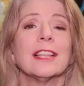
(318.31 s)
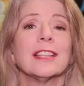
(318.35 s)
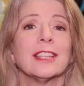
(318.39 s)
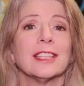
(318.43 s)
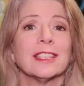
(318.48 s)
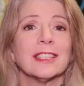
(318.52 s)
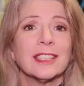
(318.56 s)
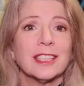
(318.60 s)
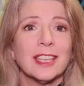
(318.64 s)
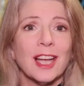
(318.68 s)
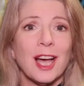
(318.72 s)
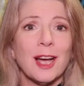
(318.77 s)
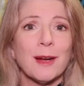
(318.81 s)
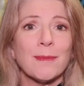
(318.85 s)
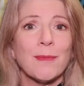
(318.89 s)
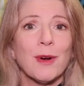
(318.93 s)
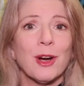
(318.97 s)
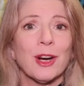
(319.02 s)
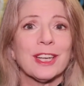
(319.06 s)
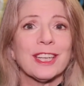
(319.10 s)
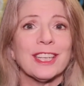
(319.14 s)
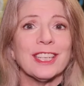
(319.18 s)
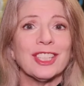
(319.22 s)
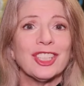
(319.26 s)
the stock
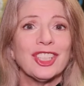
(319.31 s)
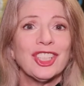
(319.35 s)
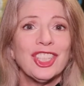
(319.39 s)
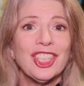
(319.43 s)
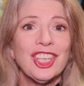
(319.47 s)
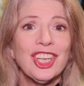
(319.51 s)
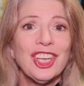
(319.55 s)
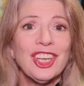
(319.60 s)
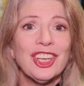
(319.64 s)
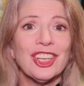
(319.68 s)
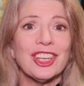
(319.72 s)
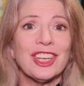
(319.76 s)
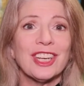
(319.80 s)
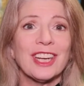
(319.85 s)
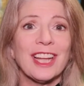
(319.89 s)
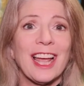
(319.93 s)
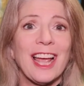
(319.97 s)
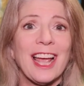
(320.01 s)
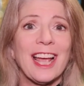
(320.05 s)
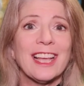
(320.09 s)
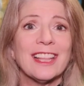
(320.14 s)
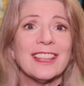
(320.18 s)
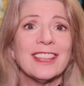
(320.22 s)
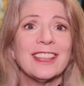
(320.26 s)
market cheered
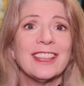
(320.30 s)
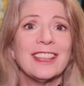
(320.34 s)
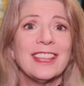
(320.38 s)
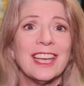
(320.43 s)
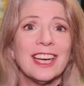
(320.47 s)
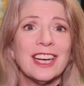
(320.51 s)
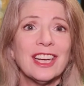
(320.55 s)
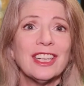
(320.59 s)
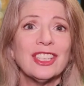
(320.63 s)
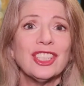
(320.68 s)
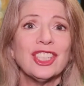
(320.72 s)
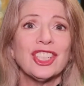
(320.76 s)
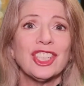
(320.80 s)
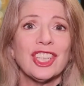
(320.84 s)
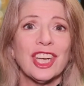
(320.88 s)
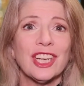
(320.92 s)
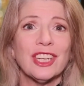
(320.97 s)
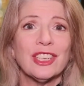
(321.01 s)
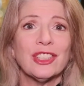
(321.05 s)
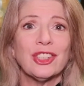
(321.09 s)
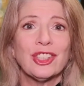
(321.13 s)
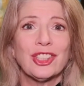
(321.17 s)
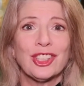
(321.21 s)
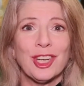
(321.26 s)
and their
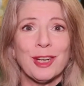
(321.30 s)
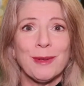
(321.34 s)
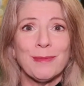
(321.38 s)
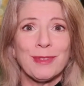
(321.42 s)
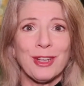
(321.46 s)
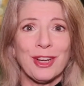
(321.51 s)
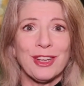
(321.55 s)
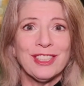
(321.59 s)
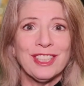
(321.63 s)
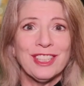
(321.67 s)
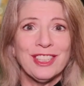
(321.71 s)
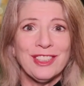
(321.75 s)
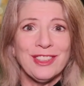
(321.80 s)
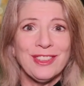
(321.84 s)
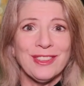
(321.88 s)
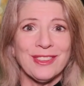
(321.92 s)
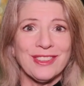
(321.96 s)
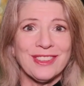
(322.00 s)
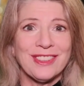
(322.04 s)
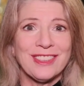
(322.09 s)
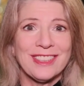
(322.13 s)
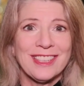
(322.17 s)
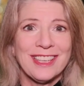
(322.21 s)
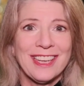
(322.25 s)
shares jumped on the
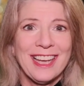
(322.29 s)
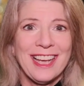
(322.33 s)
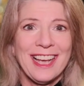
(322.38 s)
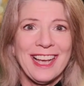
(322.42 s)
news.